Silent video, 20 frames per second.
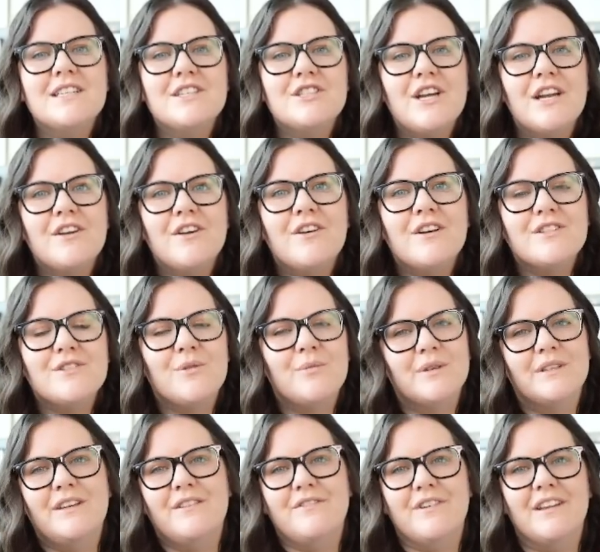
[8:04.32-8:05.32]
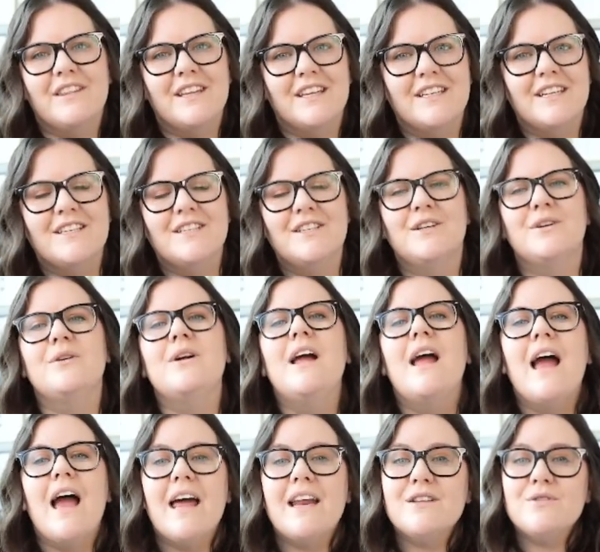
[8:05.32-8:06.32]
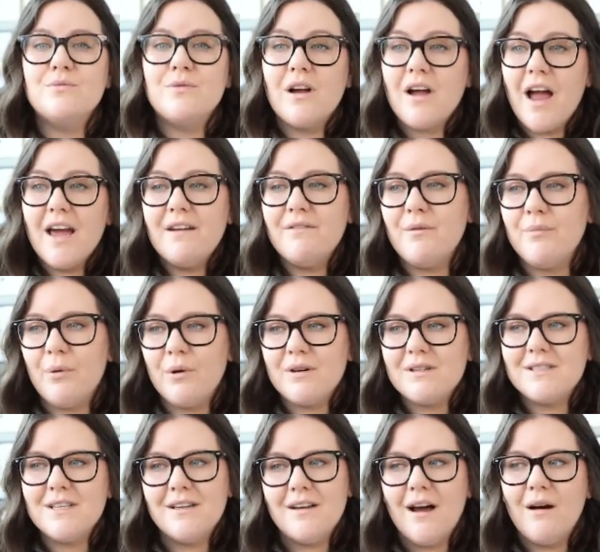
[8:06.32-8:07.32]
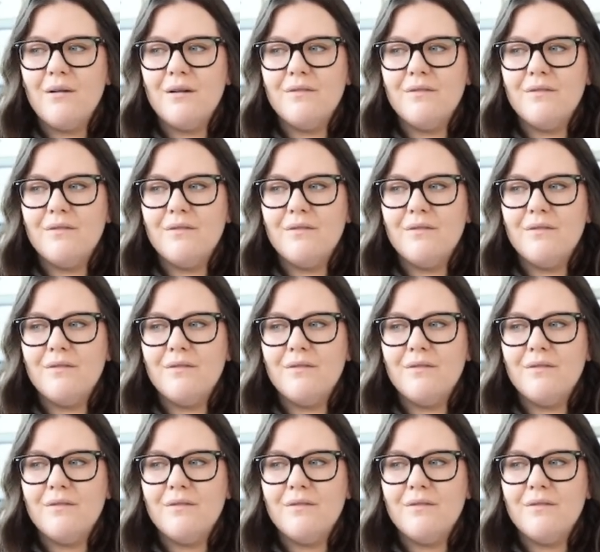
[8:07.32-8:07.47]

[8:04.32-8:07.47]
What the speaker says: gender is a really fun thing to do, and is kind of important to know if